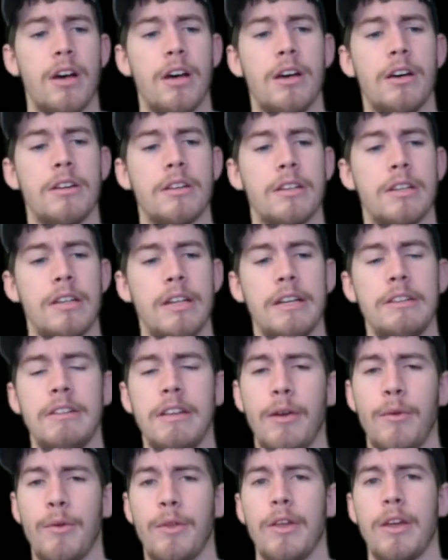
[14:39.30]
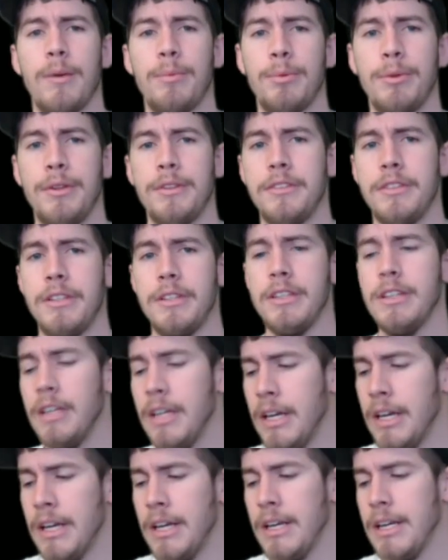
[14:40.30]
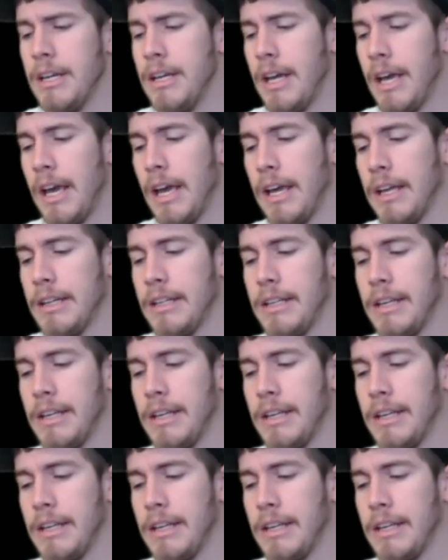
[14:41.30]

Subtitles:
connecting everything up with this thing and